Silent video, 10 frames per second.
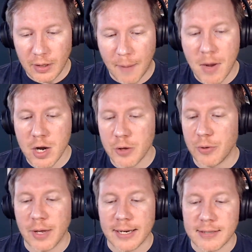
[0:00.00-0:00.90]
among other
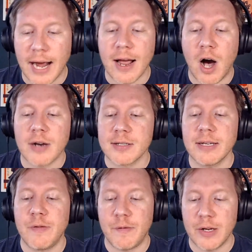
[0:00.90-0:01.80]
things, "I
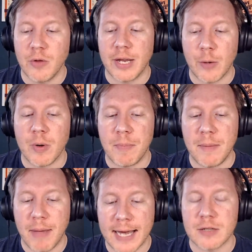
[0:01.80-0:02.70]
honestly feel that it would be
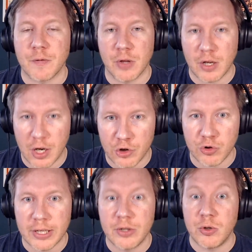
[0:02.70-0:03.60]
best for the country